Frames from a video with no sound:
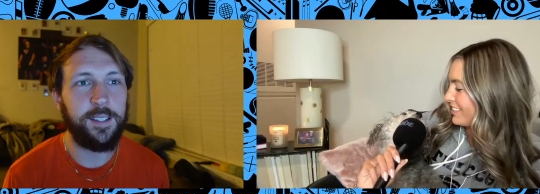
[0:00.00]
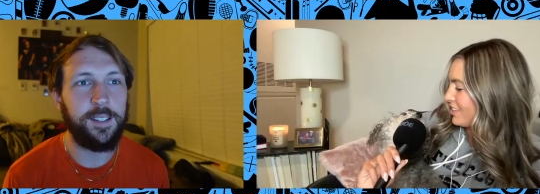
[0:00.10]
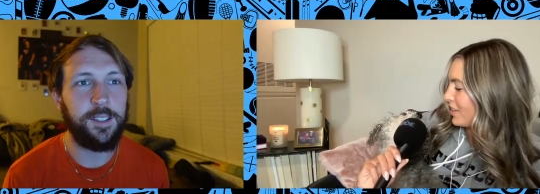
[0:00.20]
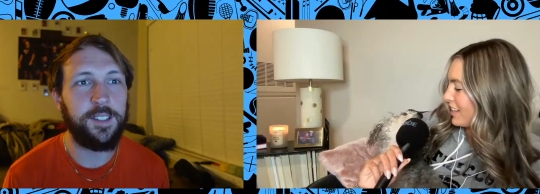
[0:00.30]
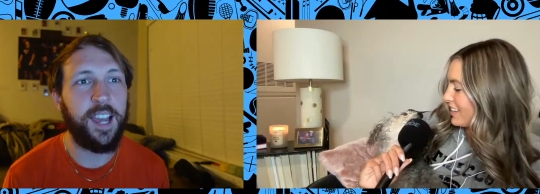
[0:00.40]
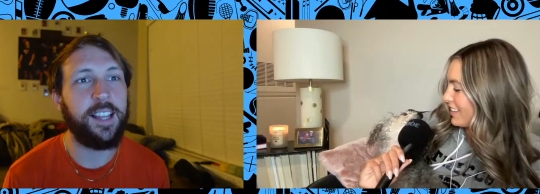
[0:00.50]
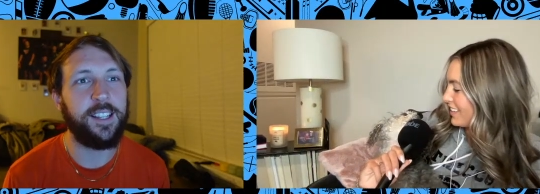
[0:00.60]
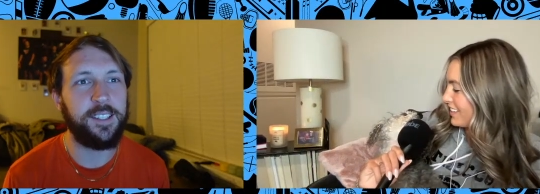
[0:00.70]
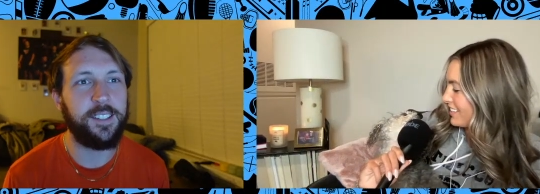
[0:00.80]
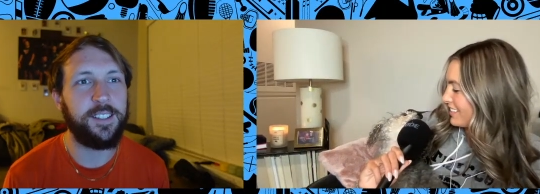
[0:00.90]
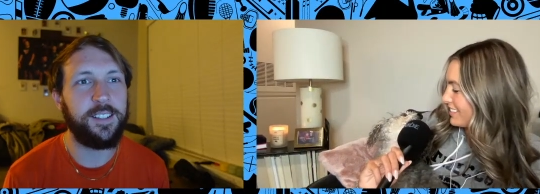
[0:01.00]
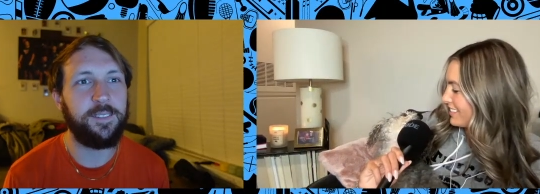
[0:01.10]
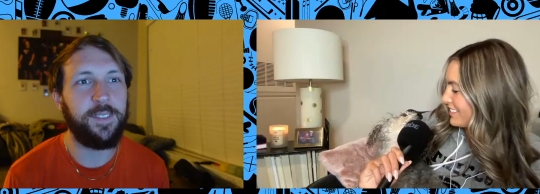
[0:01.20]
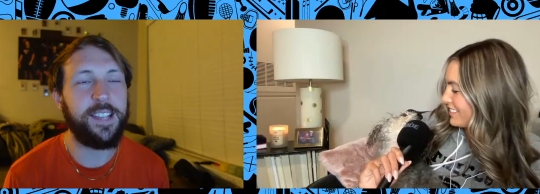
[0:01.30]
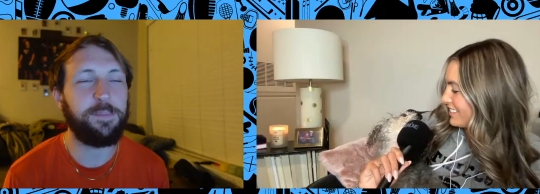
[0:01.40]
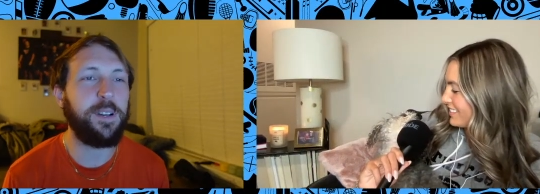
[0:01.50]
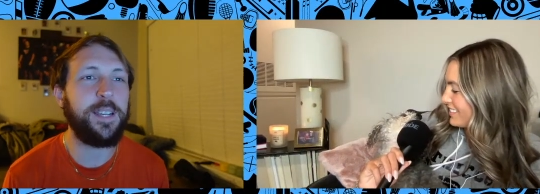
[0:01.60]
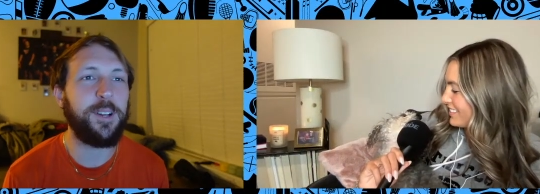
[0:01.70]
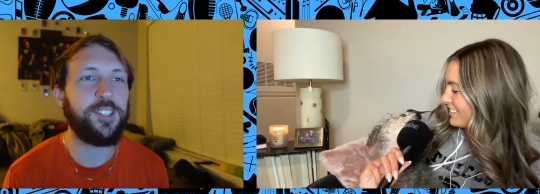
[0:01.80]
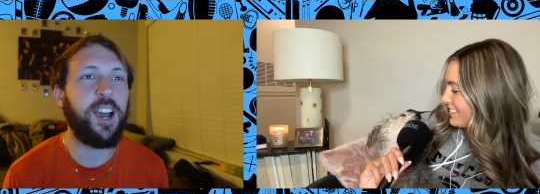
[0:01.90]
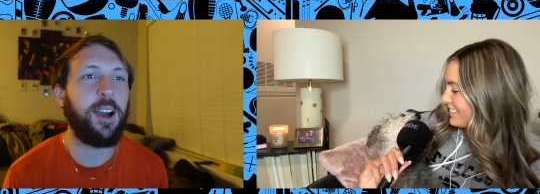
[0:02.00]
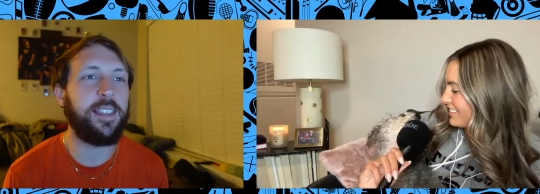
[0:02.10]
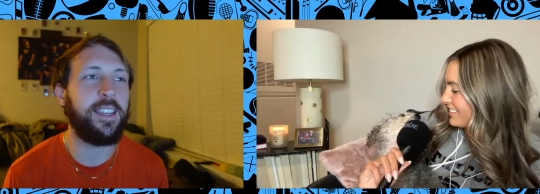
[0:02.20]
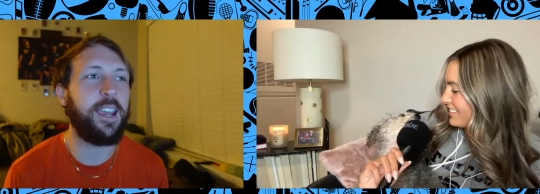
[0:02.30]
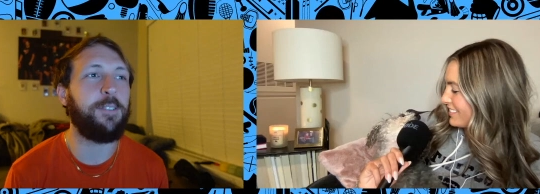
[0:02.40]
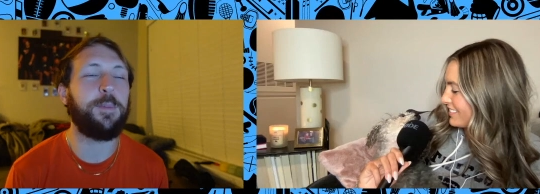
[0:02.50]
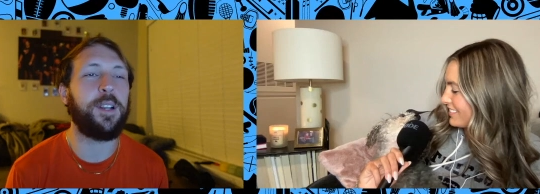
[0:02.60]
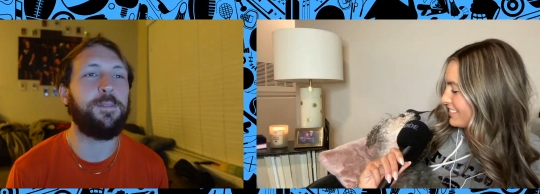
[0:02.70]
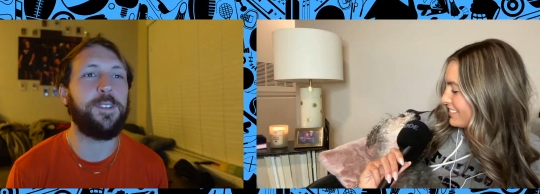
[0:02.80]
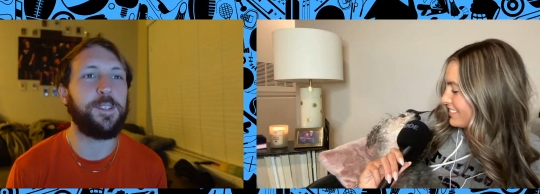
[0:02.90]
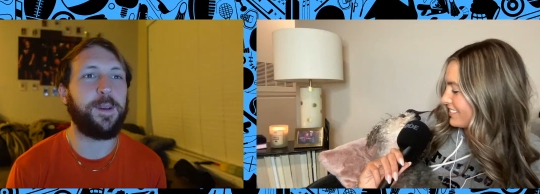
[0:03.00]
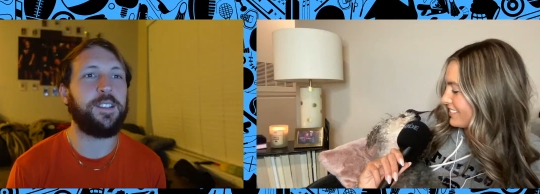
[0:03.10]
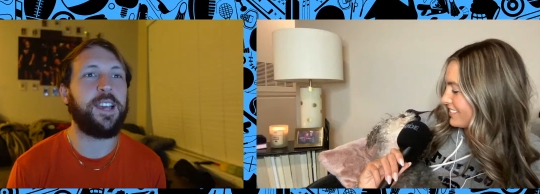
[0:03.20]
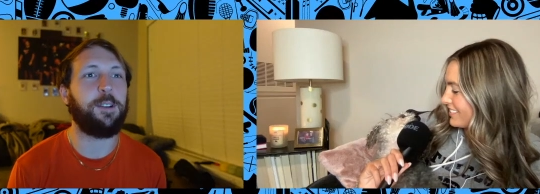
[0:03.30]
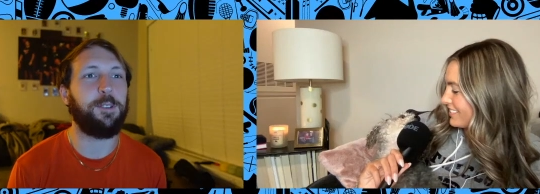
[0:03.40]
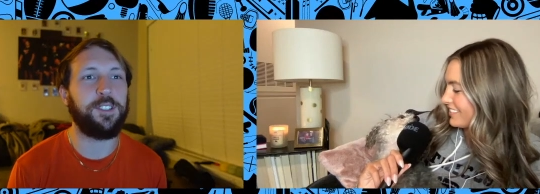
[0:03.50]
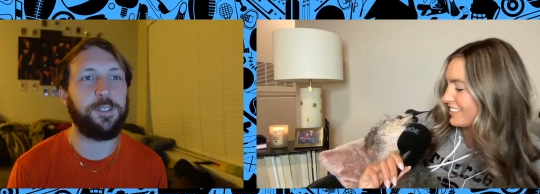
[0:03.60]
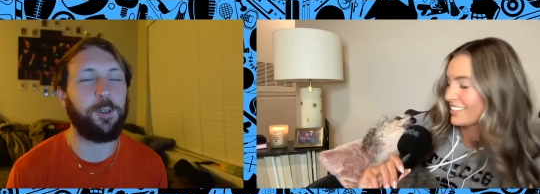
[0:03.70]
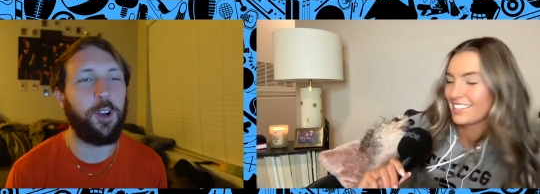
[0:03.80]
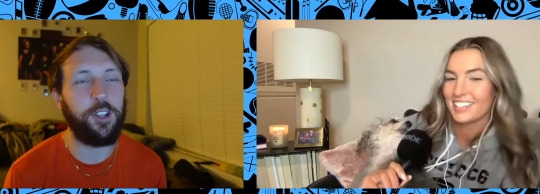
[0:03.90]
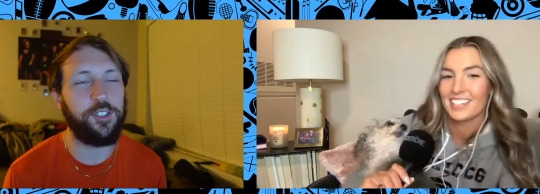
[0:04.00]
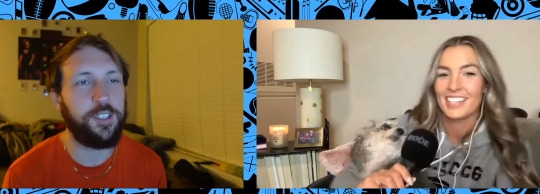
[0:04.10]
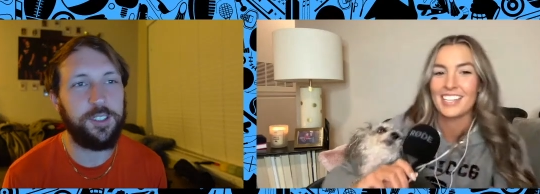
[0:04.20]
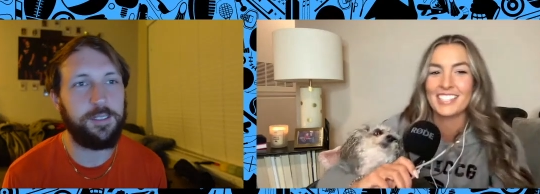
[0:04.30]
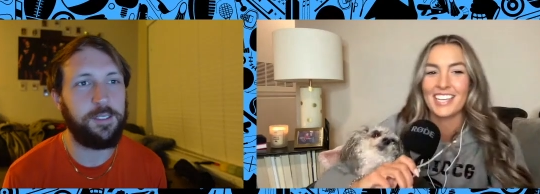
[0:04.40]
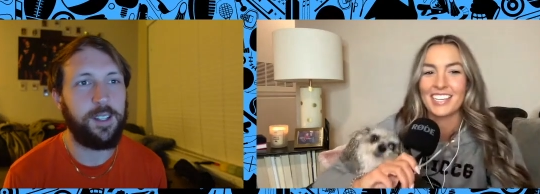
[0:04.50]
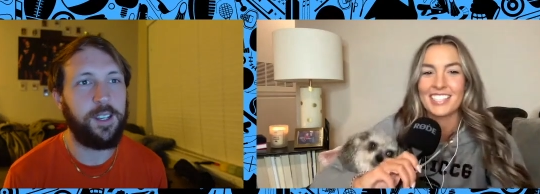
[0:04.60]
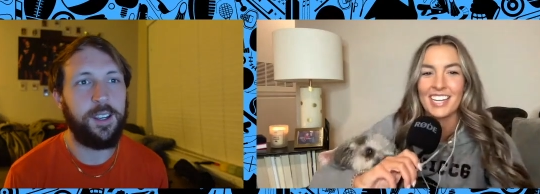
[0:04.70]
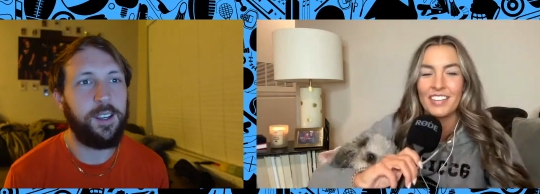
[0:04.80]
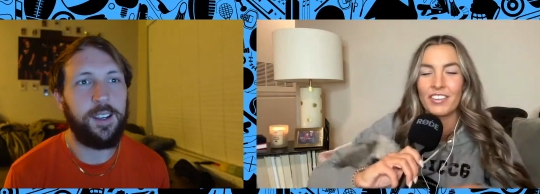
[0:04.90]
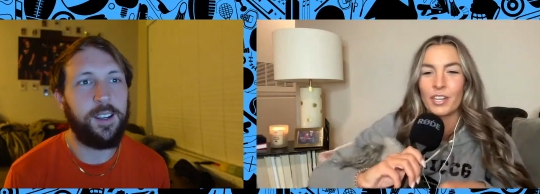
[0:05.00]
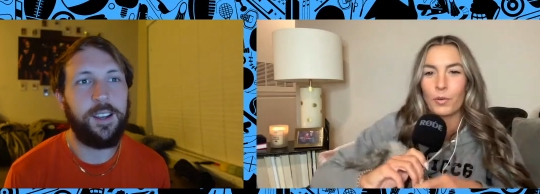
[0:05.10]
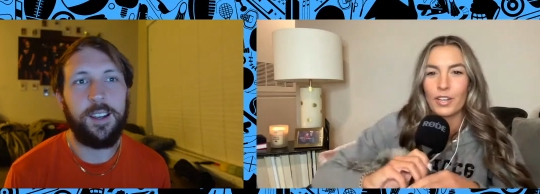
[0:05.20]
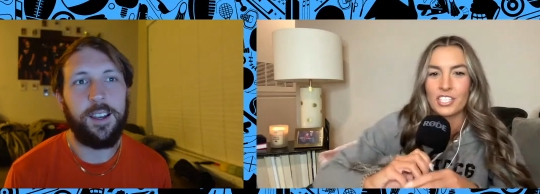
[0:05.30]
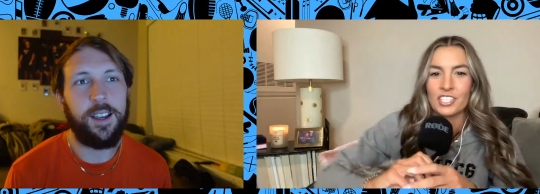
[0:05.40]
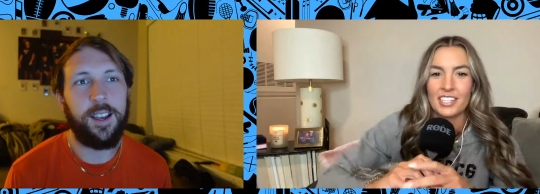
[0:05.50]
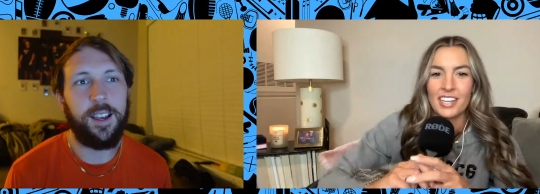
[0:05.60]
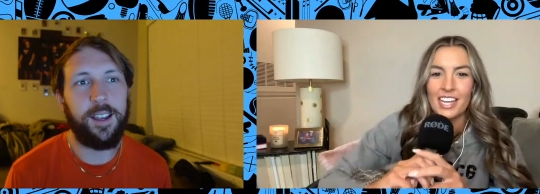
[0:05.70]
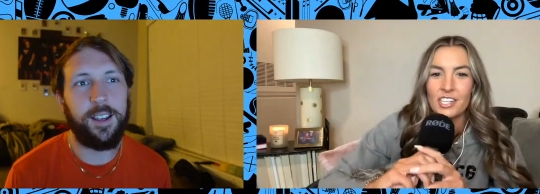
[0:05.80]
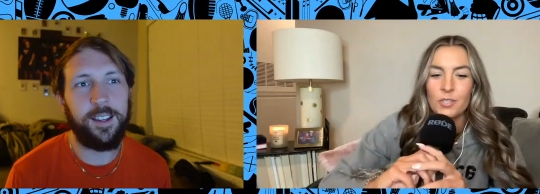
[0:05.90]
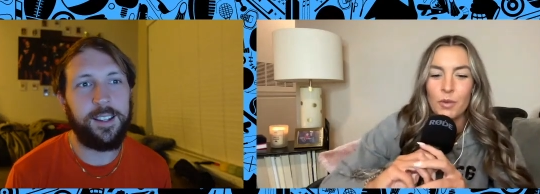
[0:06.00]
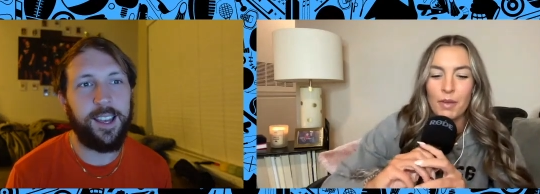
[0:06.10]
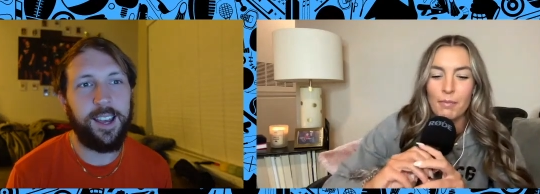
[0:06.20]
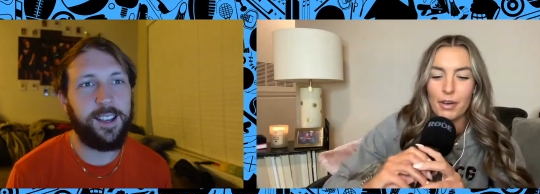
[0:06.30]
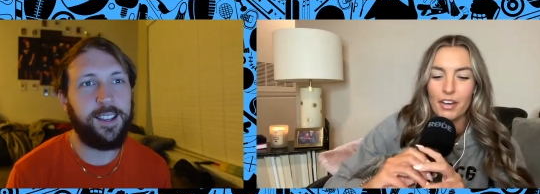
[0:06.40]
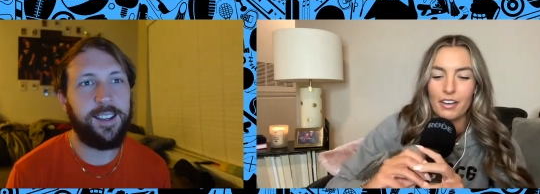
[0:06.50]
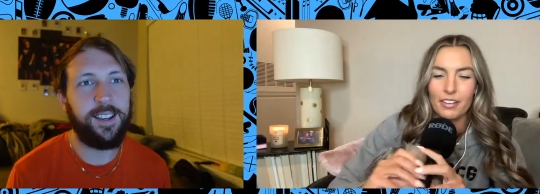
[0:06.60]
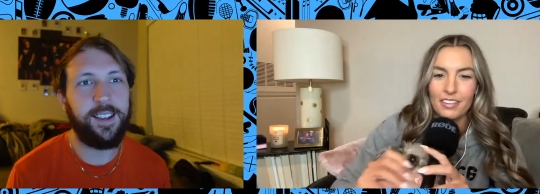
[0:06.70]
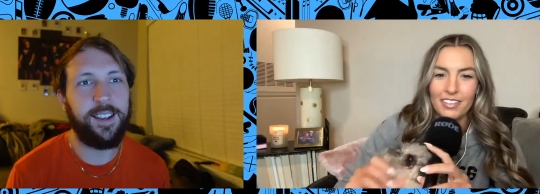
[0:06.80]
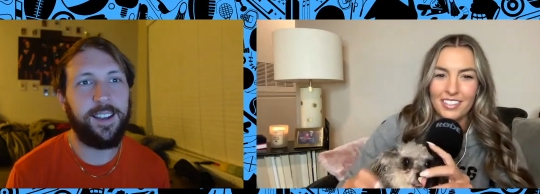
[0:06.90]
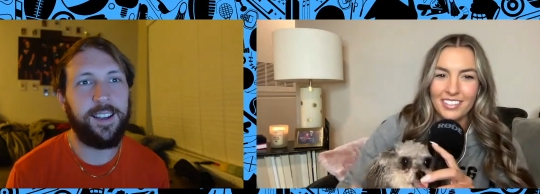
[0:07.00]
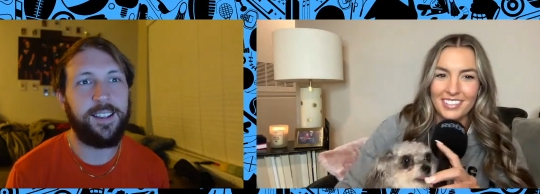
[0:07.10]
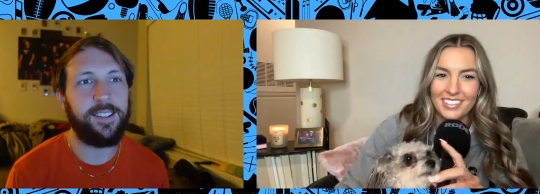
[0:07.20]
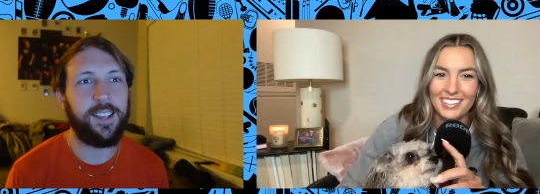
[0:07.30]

Speaker 1: silent. anything? That's pretty much how I think everybody feels about Zach Wilson. We're all just
Speaker 2: He's like, is that even a question? I just yeah. want my ball.
Speaker 1: He's like,